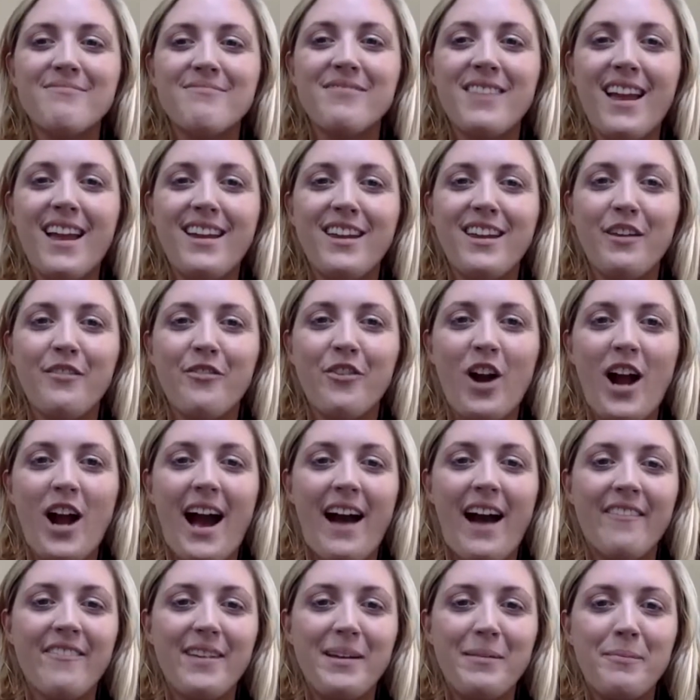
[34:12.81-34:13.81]
Thank you for
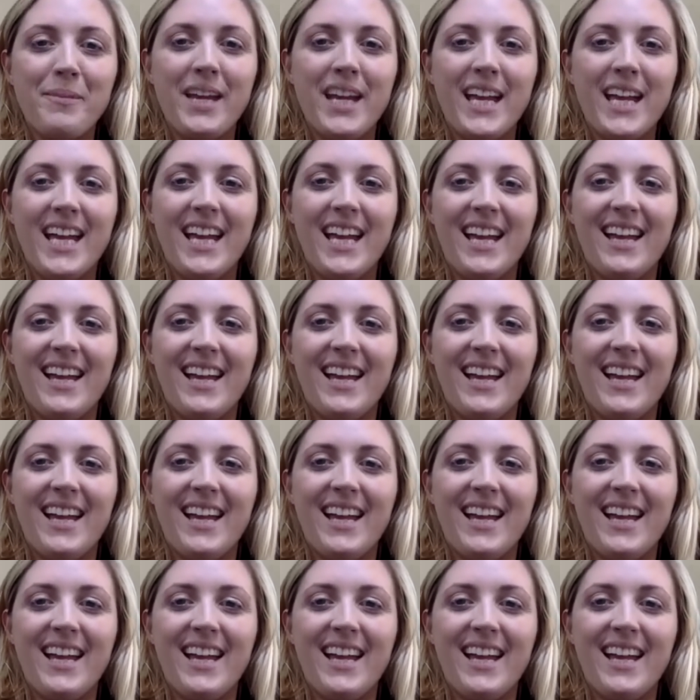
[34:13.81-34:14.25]
having me.